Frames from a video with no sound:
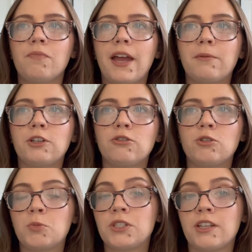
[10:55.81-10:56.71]
I would use
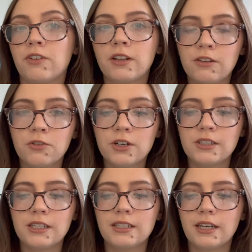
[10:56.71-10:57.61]
specifically for a
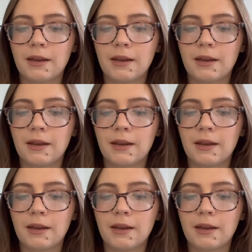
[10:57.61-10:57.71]
season.